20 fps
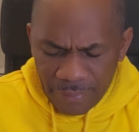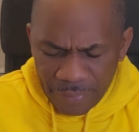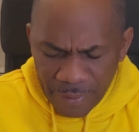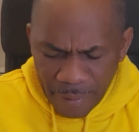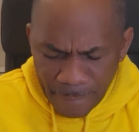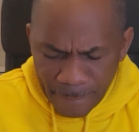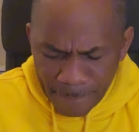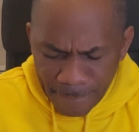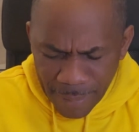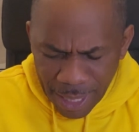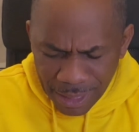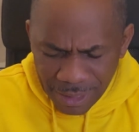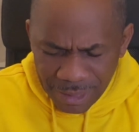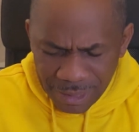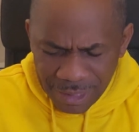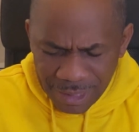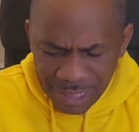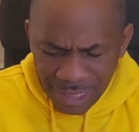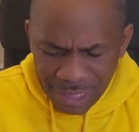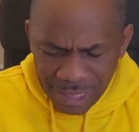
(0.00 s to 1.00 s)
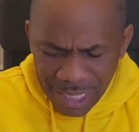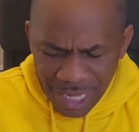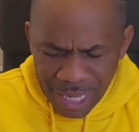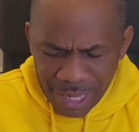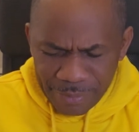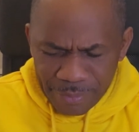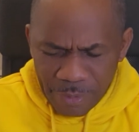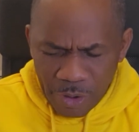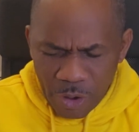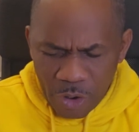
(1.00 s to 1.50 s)
In the mighty
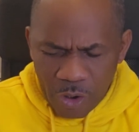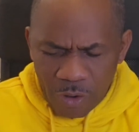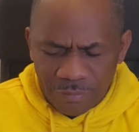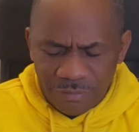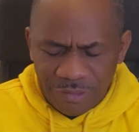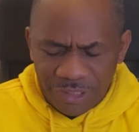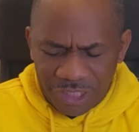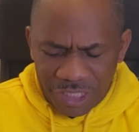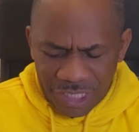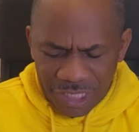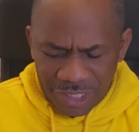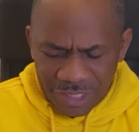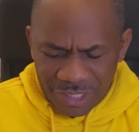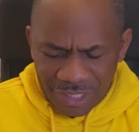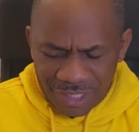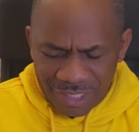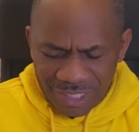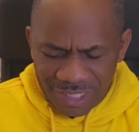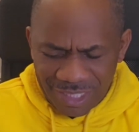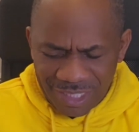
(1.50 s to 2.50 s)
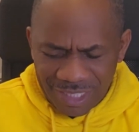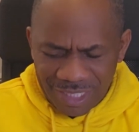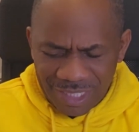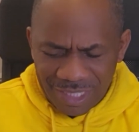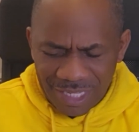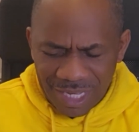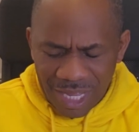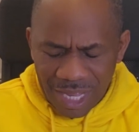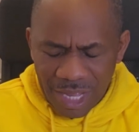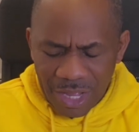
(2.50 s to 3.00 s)
name of
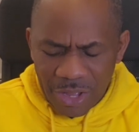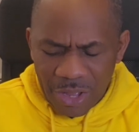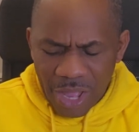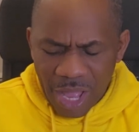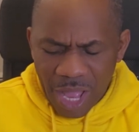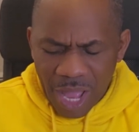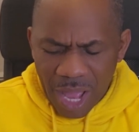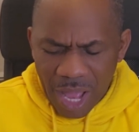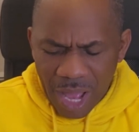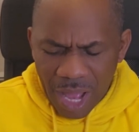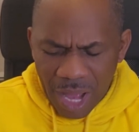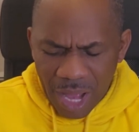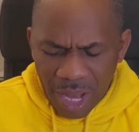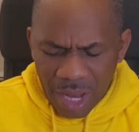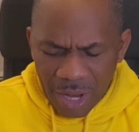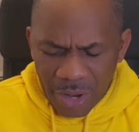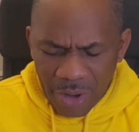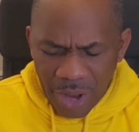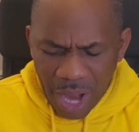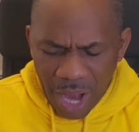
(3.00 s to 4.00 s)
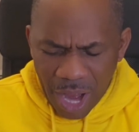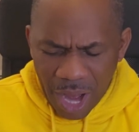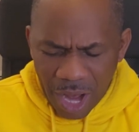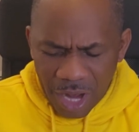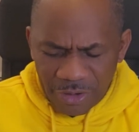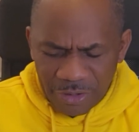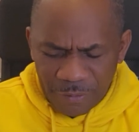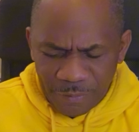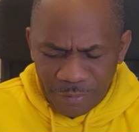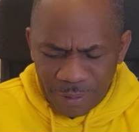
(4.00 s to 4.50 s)
Jesus,
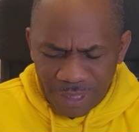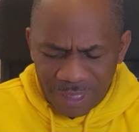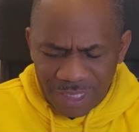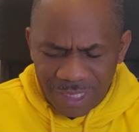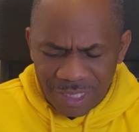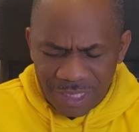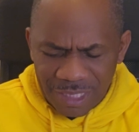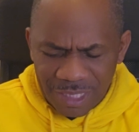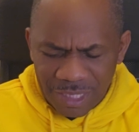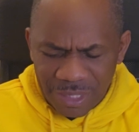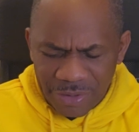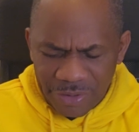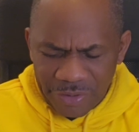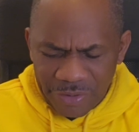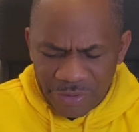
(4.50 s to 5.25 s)
I repeat,